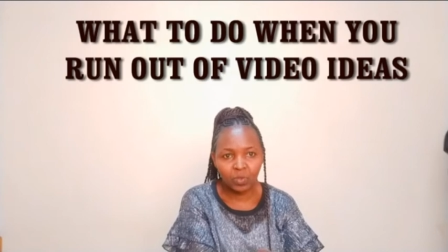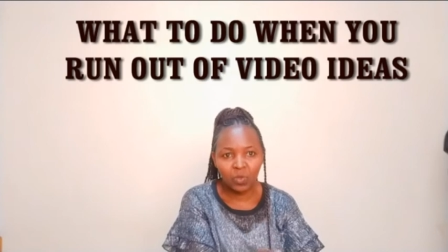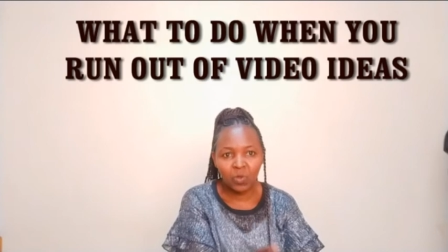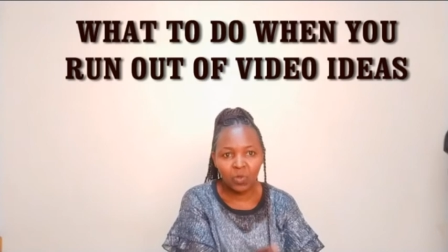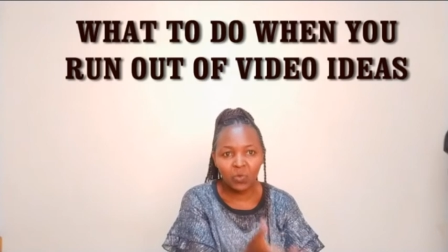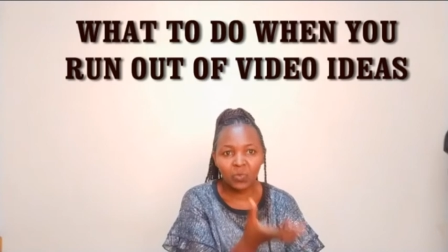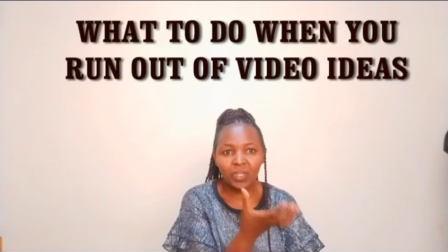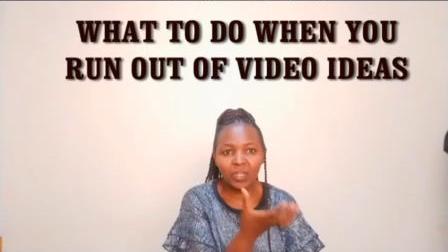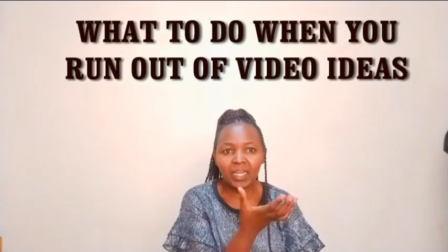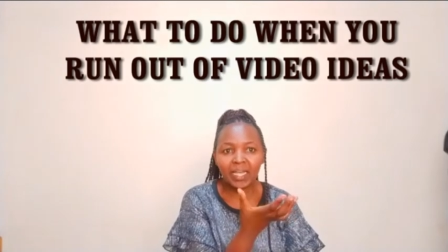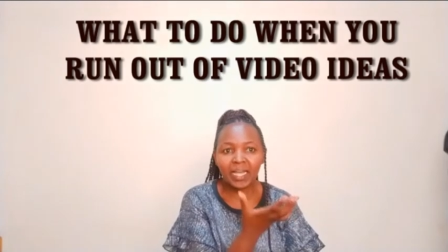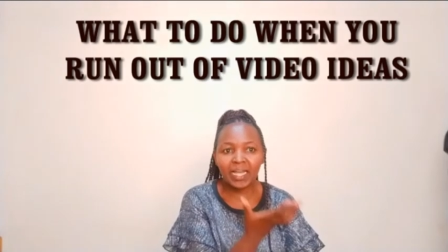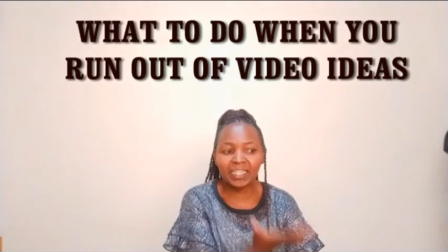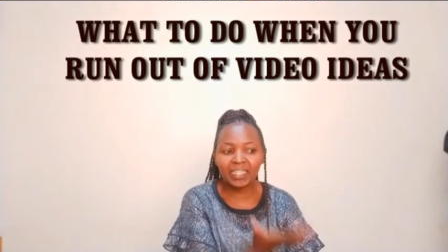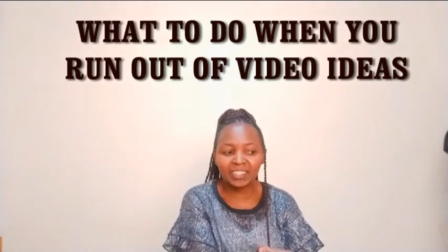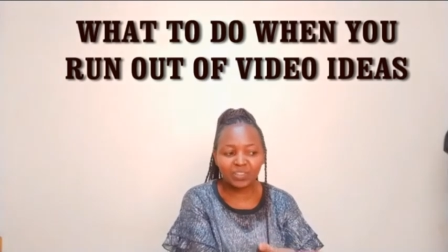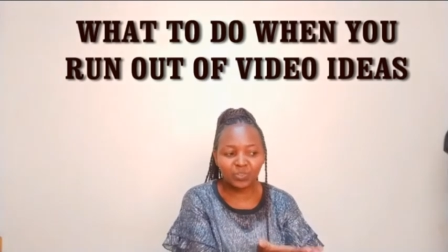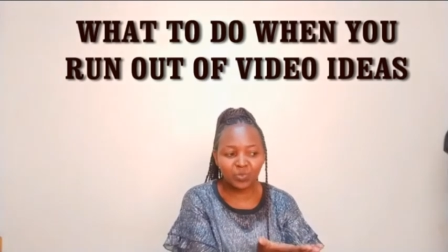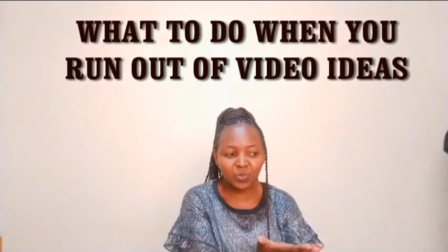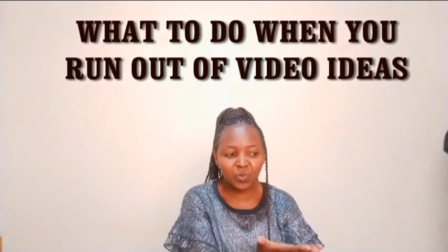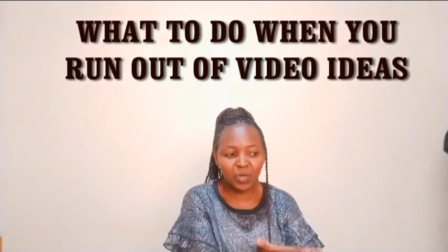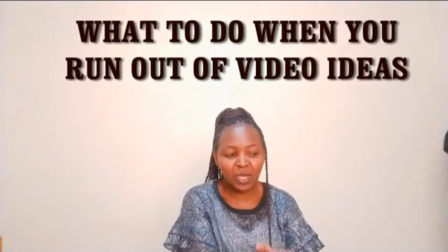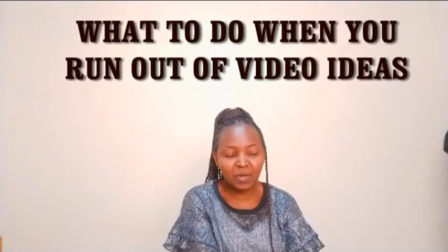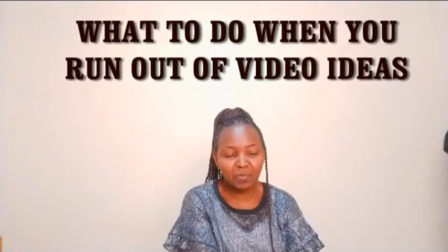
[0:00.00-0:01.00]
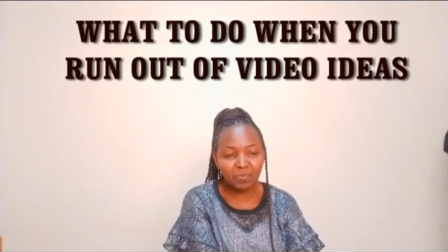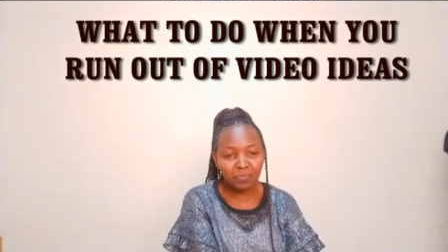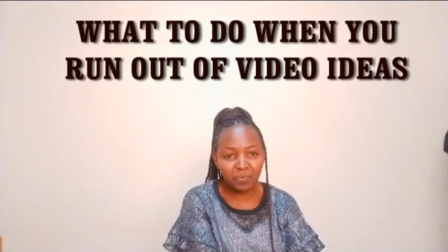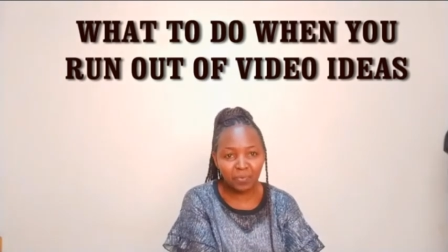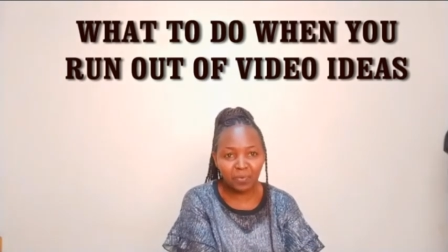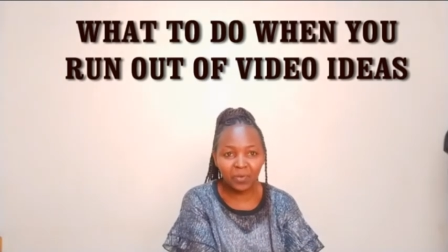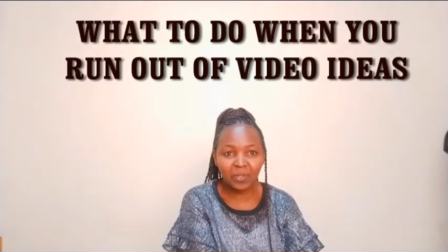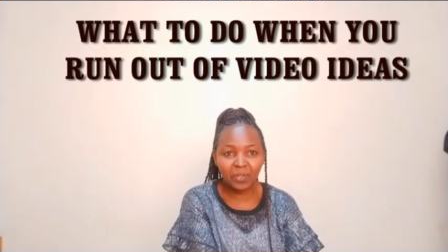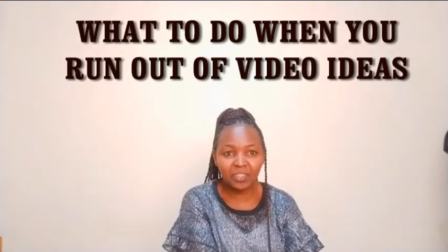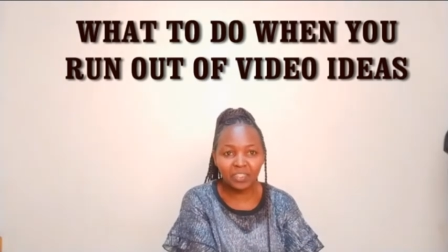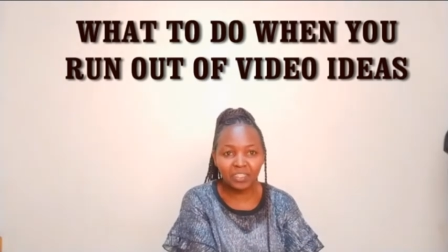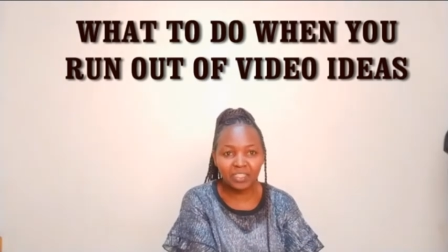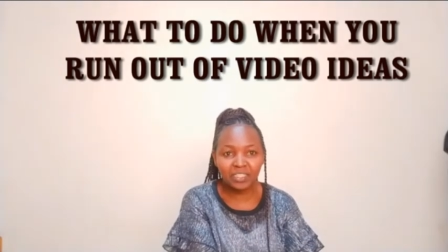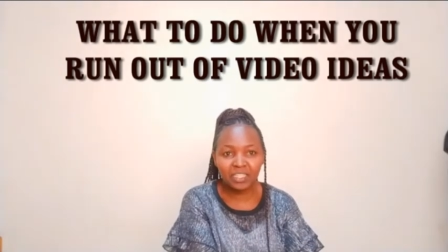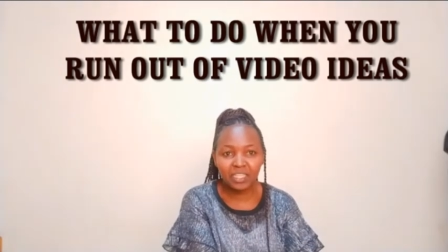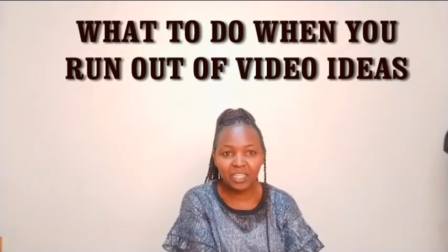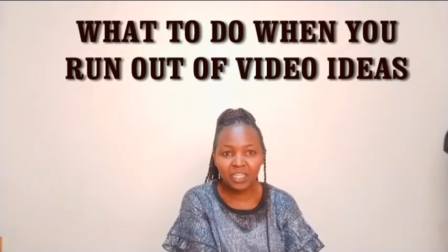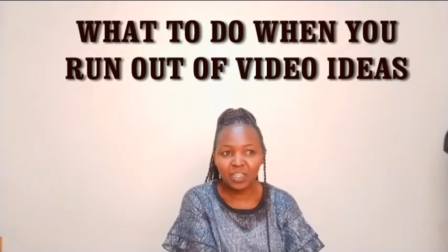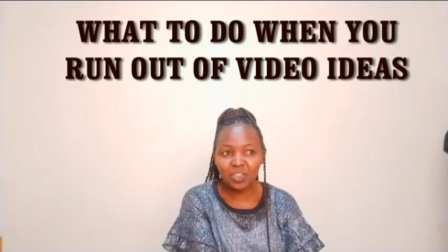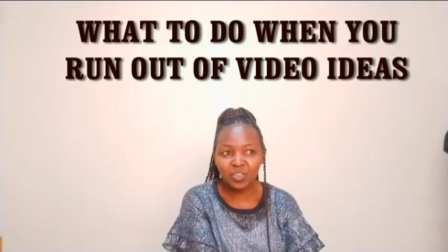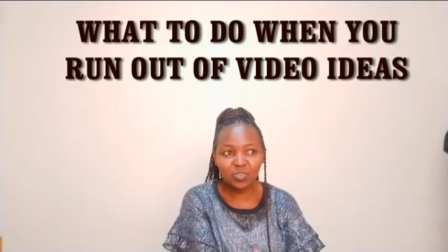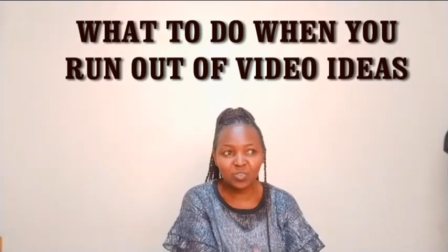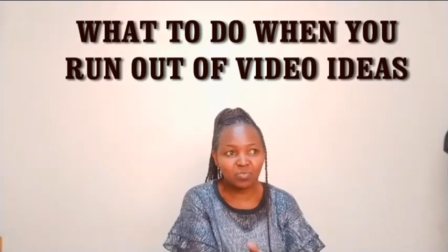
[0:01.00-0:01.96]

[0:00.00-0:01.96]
Well, at one point you